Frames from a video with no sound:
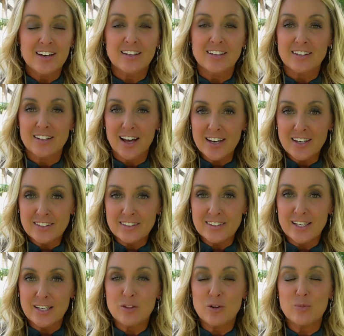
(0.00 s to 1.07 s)

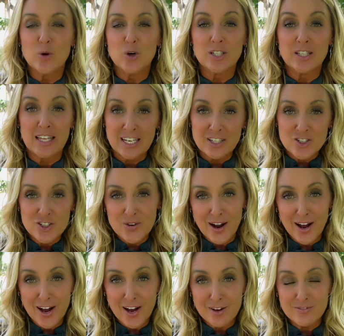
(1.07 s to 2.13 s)
likely the more land you
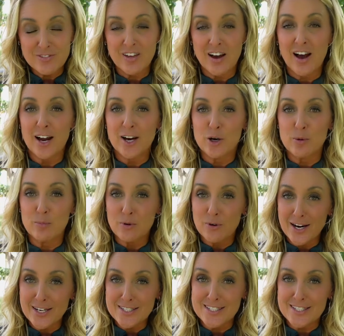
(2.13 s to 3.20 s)
have, the higher
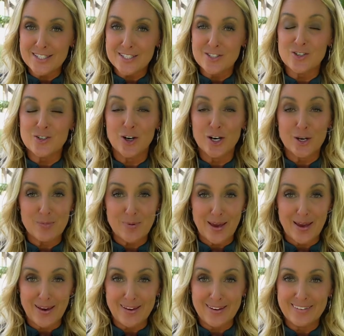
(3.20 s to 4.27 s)
prices you're gonna
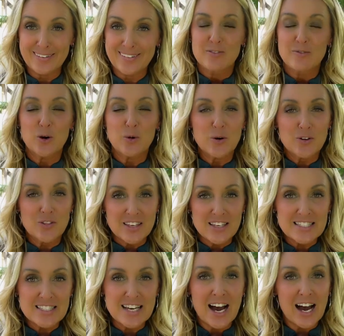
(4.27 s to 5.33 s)
pay. Fort Worth
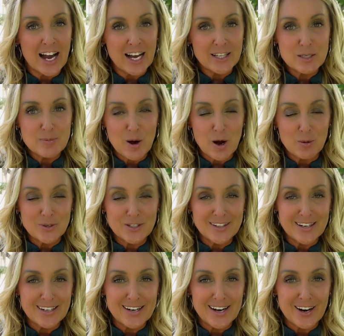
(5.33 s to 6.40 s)
is a highly
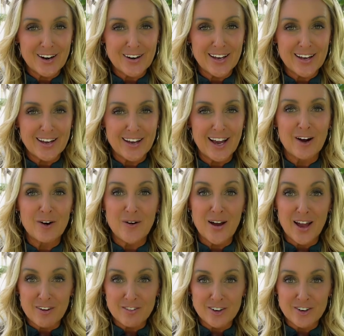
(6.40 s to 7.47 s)
populated area.
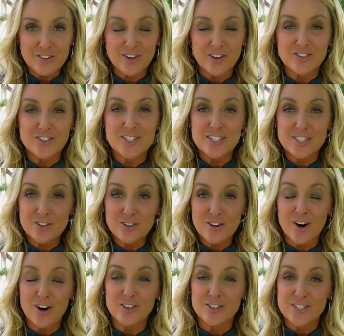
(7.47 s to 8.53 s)
However, there still
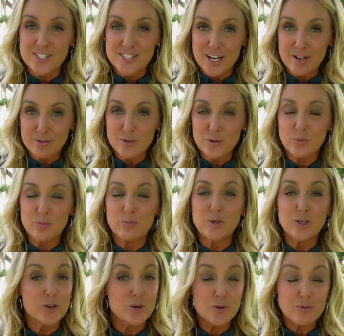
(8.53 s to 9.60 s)
are several
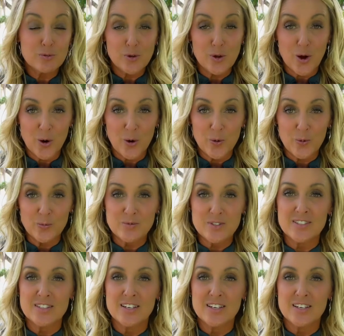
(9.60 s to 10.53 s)
beautiful homes